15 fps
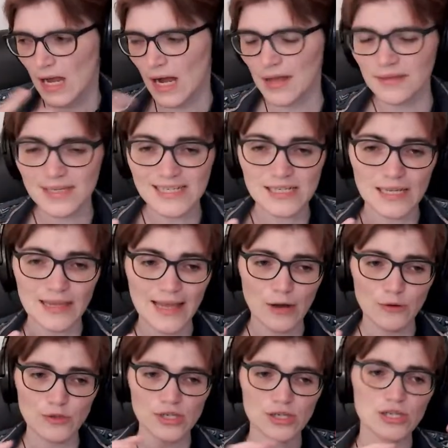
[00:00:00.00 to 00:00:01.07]
And this
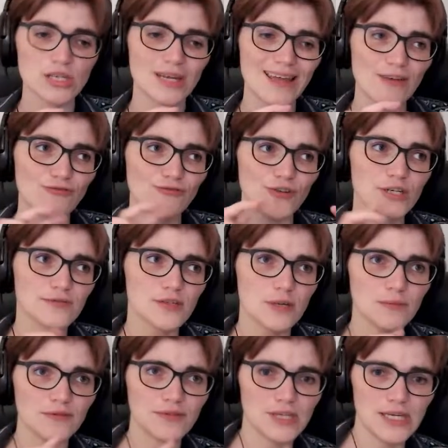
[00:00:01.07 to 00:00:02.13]
allows us to get rid of
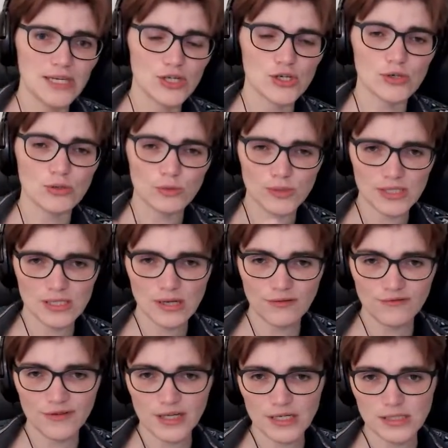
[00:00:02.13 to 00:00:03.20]
some of the issues with
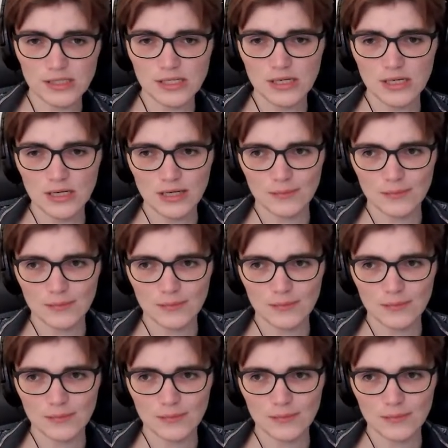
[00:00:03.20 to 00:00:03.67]
Cepheids,